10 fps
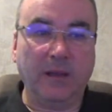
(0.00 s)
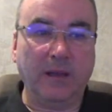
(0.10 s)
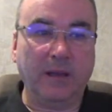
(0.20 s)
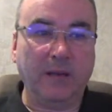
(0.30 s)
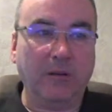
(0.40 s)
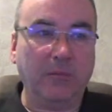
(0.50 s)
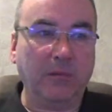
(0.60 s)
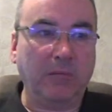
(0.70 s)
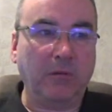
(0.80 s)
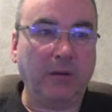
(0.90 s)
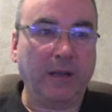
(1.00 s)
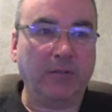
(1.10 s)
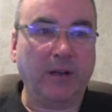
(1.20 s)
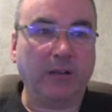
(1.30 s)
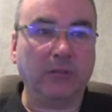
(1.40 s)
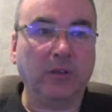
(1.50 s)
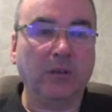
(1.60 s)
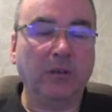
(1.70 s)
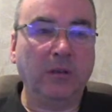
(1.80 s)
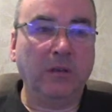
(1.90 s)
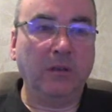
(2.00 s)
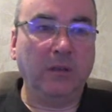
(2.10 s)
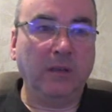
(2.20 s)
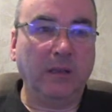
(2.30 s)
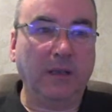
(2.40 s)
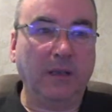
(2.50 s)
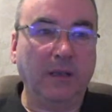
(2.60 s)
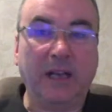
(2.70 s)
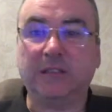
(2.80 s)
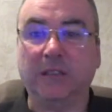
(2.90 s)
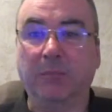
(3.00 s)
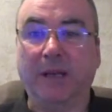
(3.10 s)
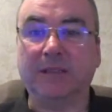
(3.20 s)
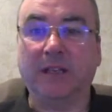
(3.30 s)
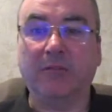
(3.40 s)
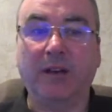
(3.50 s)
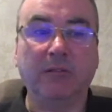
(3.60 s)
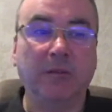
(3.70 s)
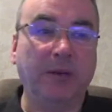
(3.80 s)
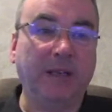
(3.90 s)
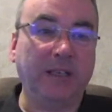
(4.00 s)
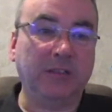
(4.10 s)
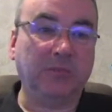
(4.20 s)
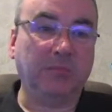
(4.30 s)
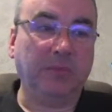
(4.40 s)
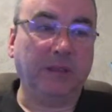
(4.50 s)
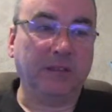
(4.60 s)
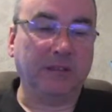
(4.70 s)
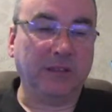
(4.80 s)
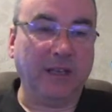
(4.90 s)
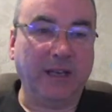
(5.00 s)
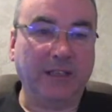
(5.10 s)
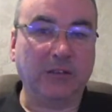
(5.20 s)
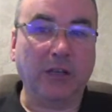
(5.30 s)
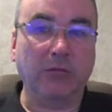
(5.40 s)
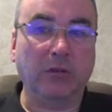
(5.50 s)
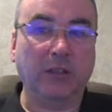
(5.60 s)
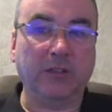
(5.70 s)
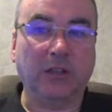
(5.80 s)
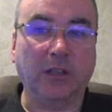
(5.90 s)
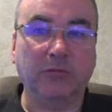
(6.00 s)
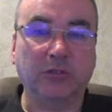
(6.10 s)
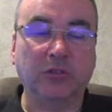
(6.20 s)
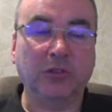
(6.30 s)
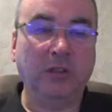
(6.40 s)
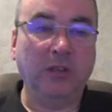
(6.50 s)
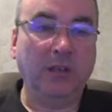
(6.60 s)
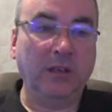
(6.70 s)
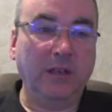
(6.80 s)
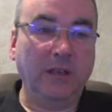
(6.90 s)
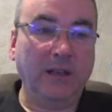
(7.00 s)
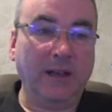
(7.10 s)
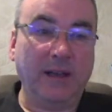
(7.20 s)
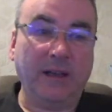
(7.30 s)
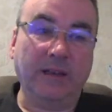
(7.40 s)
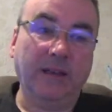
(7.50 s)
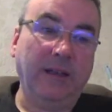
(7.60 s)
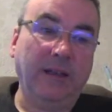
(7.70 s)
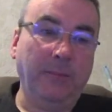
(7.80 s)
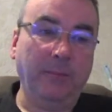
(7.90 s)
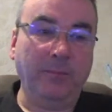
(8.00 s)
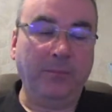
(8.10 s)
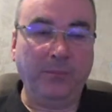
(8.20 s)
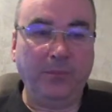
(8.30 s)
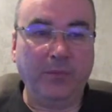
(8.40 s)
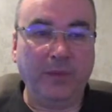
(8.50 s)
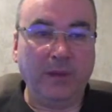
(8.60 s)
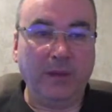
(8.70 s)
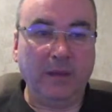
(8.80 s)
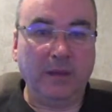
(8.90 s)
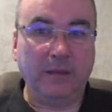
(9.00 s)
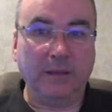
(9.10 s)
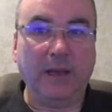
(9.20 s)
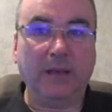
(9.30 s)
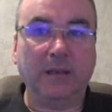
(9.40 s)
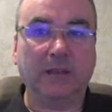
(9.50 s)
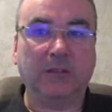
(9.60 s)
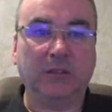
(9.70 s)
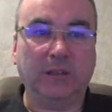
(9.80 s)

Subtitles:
You know, I won't hang around. I actually might hang around the Brickies because it's local, it's close, and yeah, it